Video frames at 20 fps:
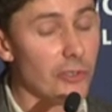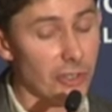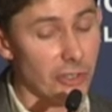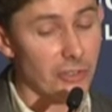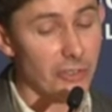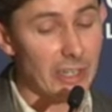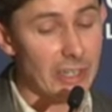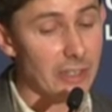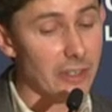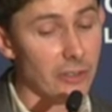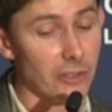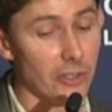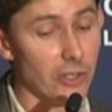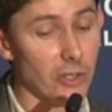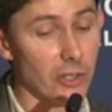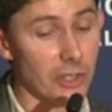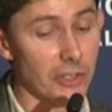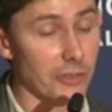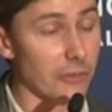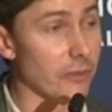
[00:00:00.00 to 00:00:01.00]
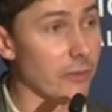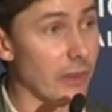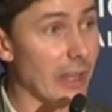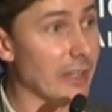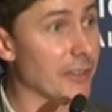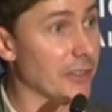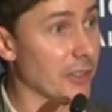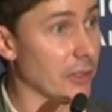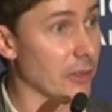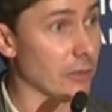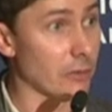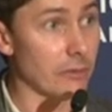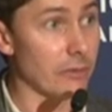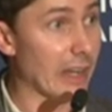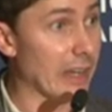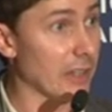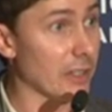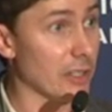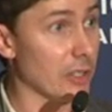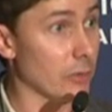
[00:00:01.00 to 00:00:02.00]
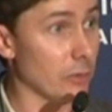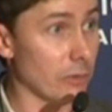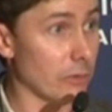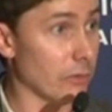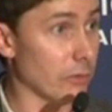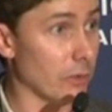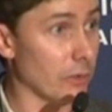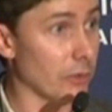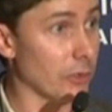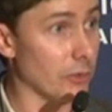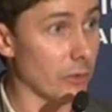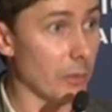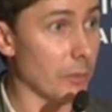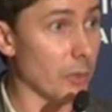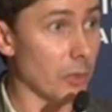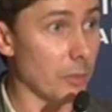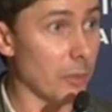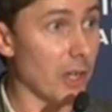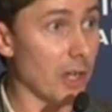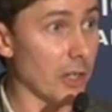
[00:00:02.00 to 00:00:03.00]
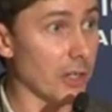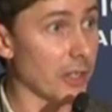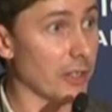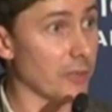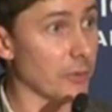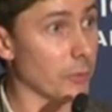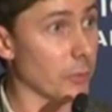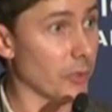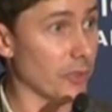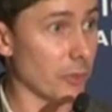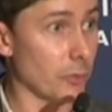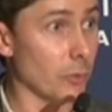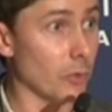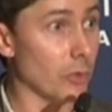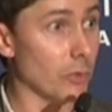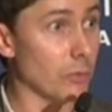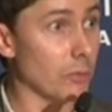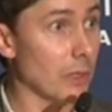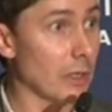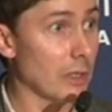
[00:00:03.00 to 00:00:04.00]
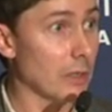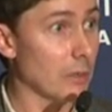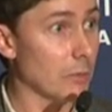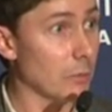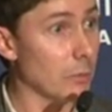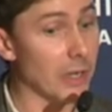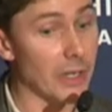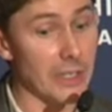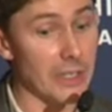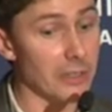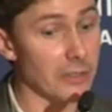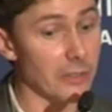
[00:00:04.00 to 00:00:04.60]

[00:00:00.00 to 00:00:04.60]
succeed in doing is inflating the value of the criminal market and putting more money